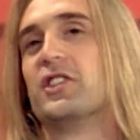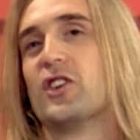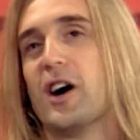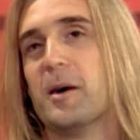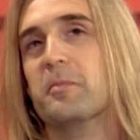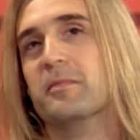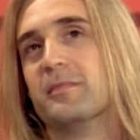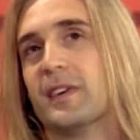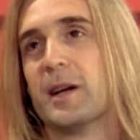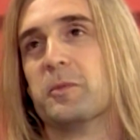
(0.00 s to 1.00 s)
job,
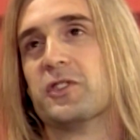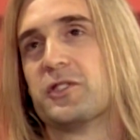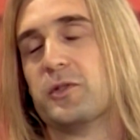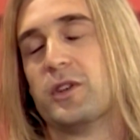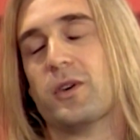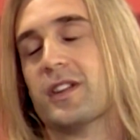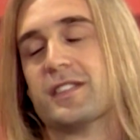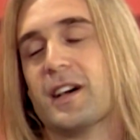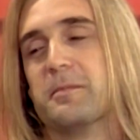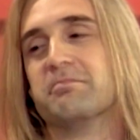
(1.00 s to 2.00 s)
and I'm in the studio all the
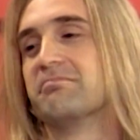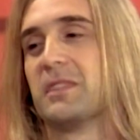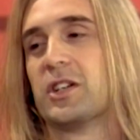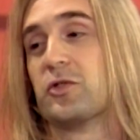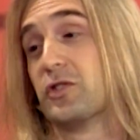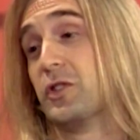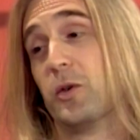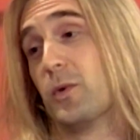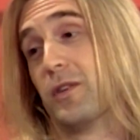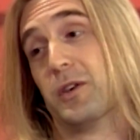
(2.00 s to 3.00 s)
time, I usually
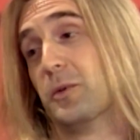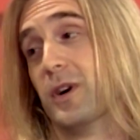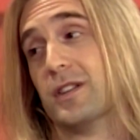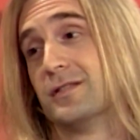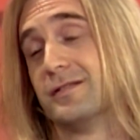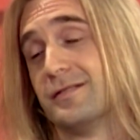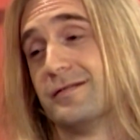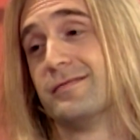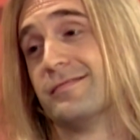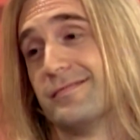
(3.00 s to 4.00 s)
don't wear underwear.
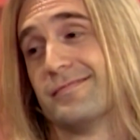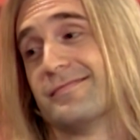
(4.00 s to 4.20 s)
Wow.